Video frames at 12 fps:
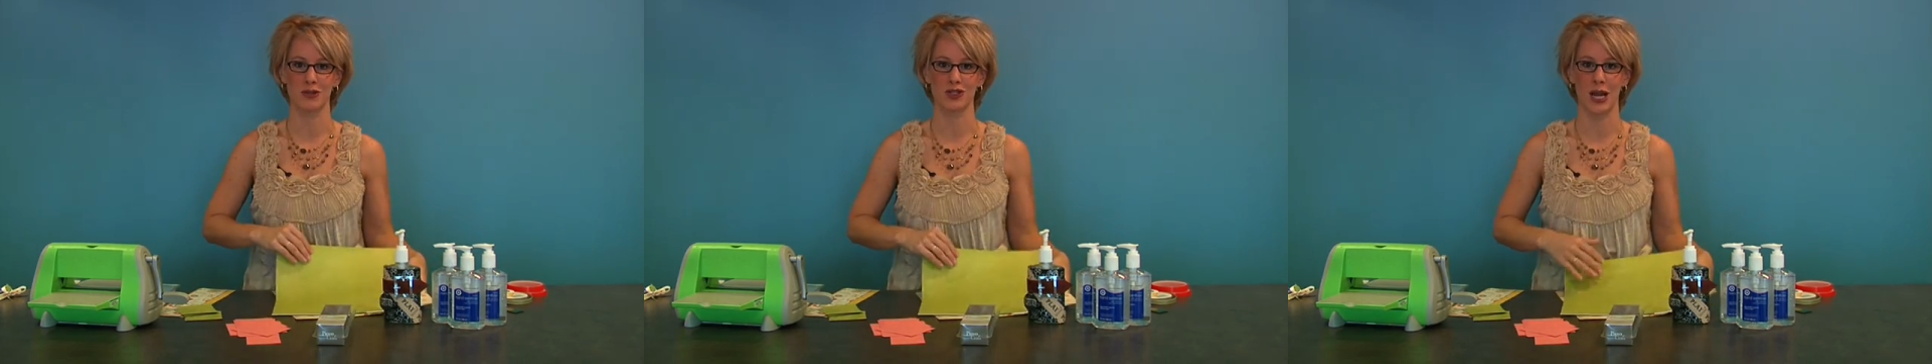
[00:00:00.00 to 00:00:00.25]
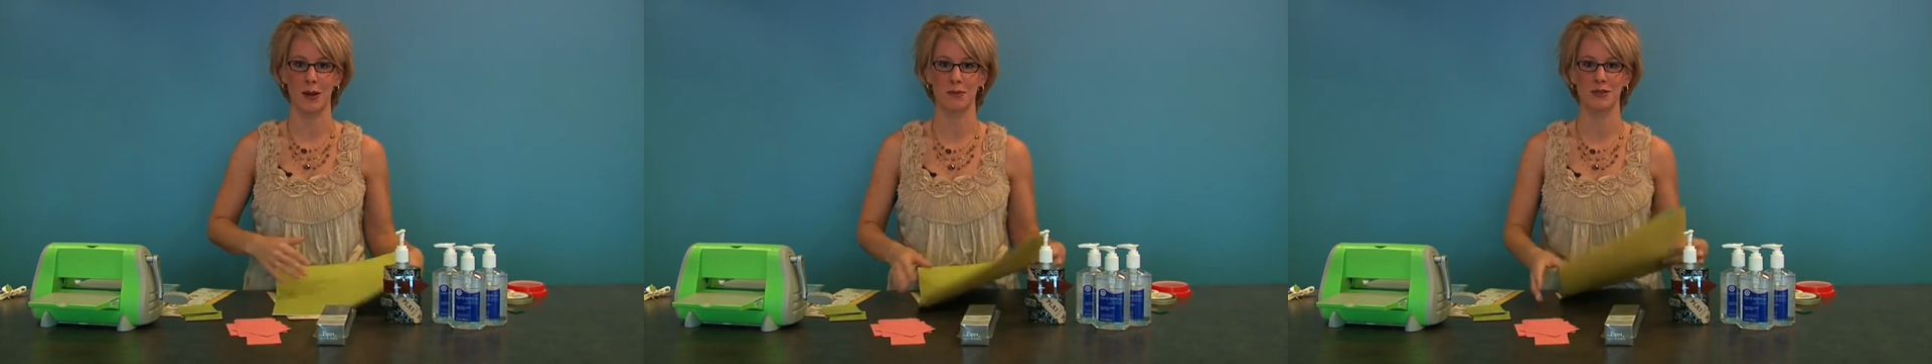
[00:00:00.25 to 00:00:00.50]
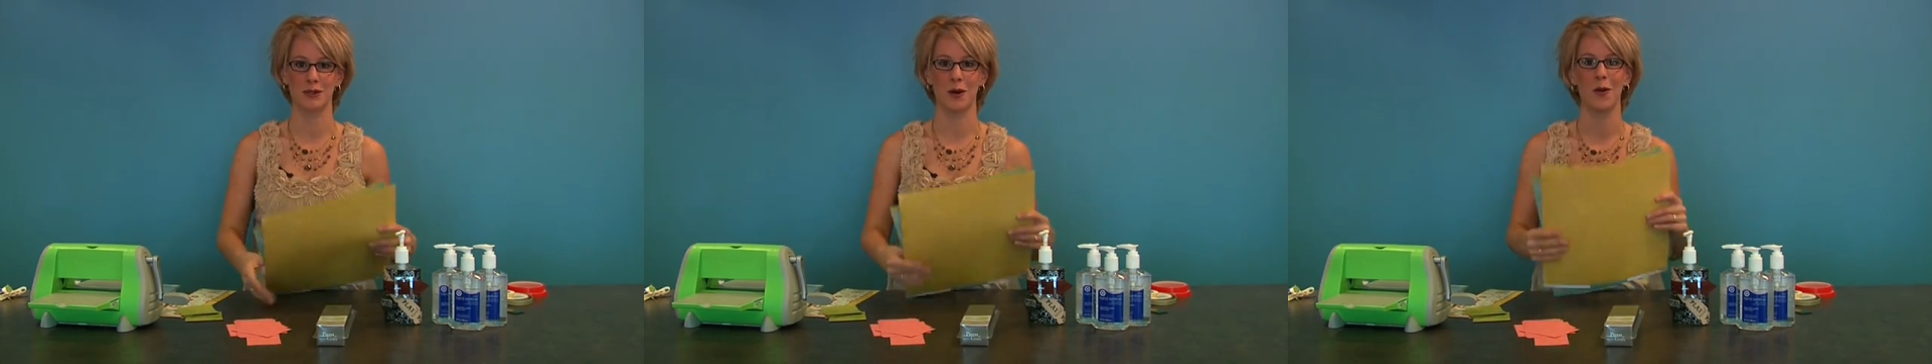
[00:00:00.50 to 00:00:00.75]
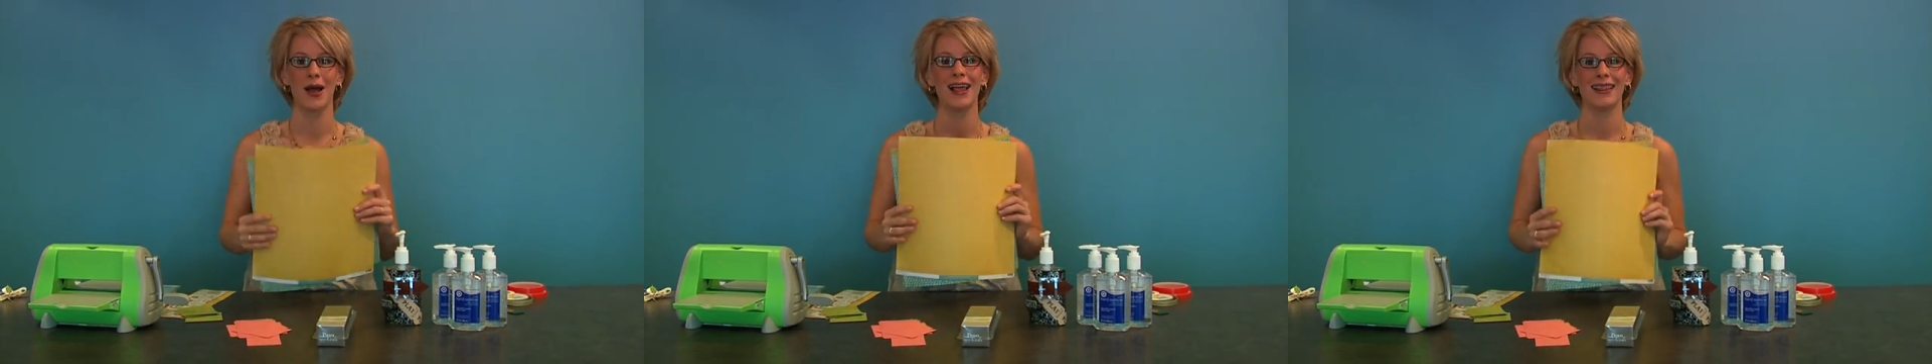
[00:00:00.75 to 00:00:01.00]
shapes.
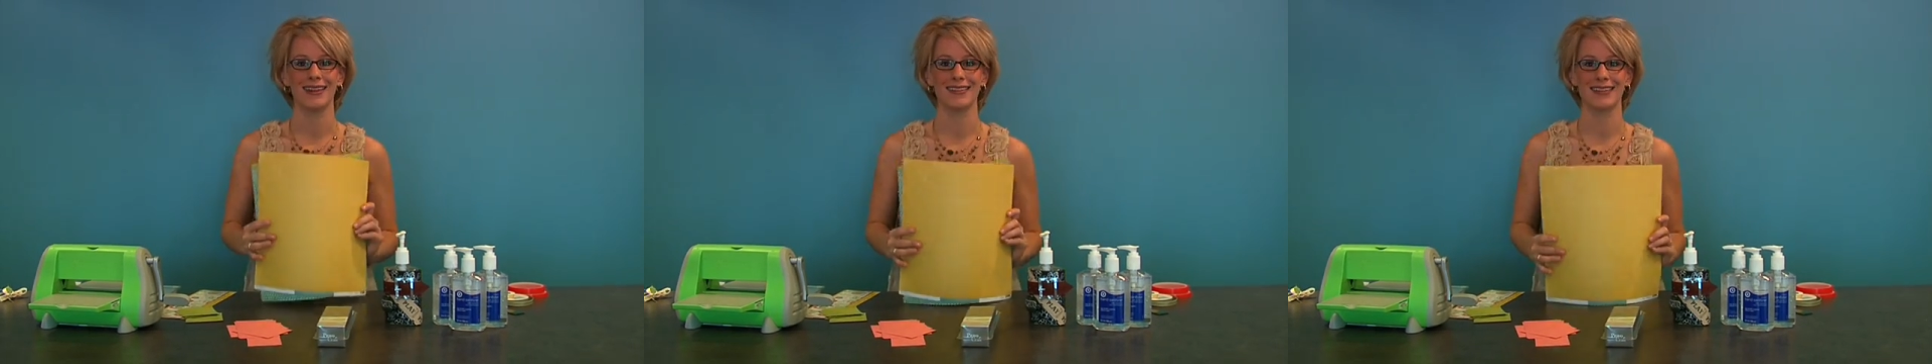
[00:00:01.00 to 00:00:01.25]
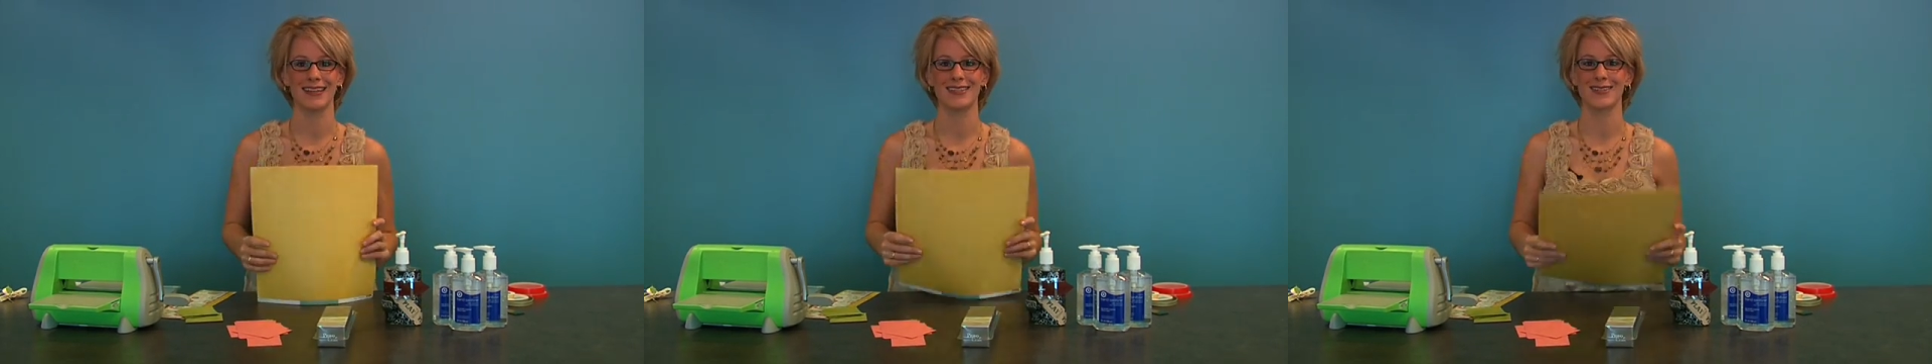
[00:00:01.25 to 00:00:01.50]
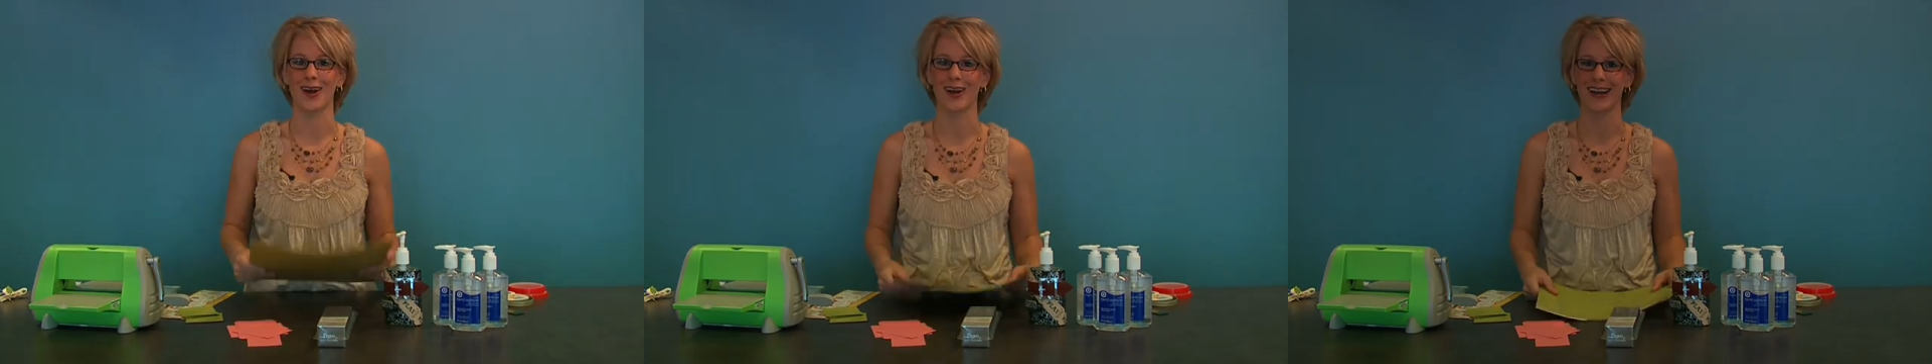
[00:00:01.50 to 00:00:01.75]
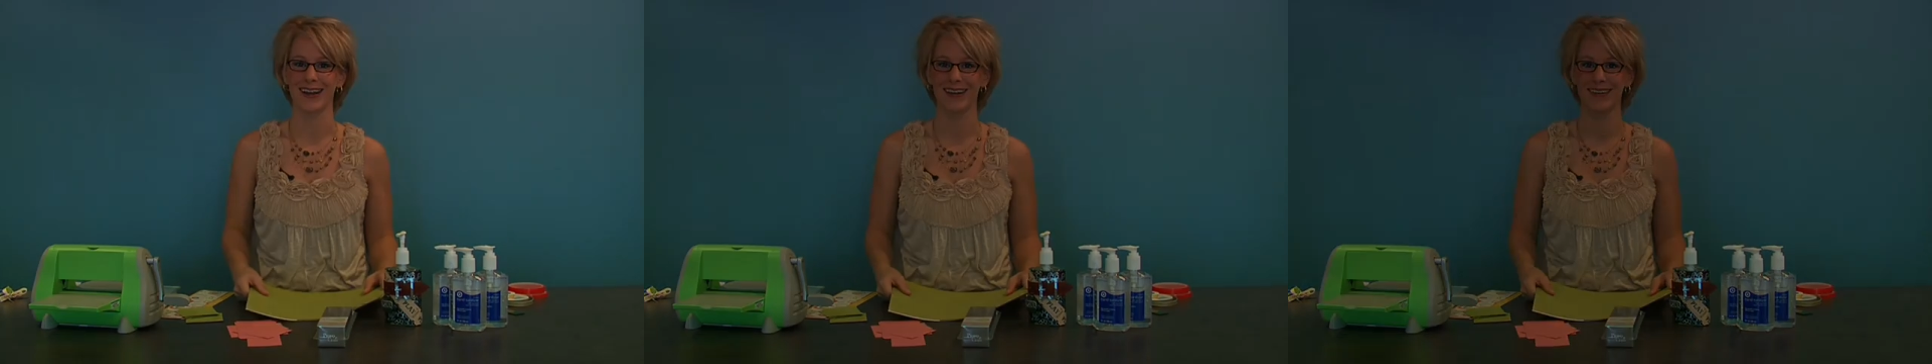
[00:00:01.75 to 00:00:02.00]
So let's get
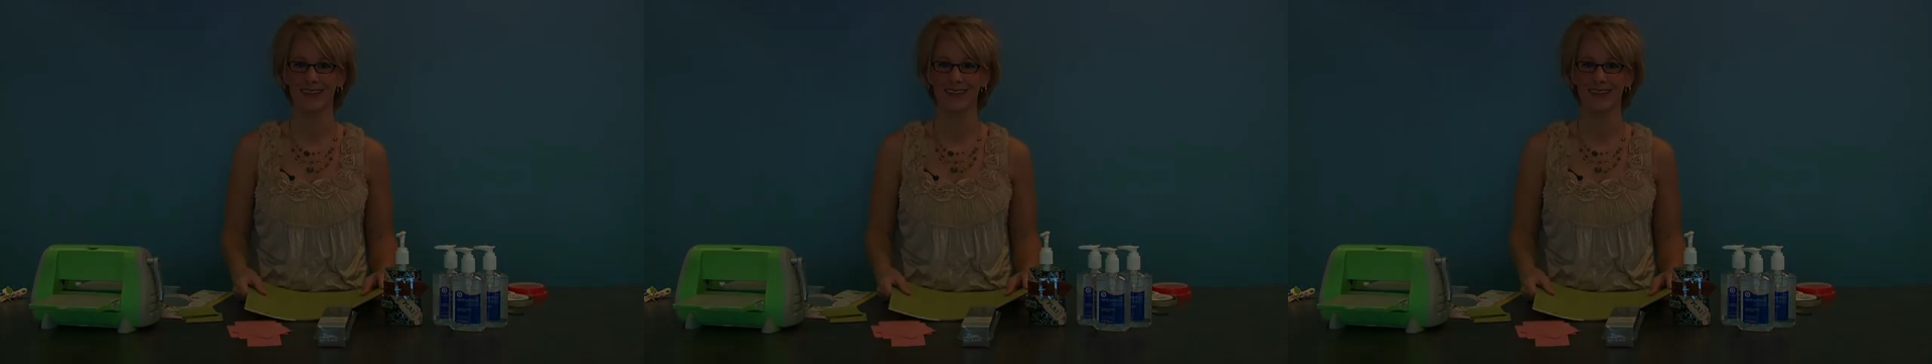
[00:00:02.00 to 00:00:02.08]
started.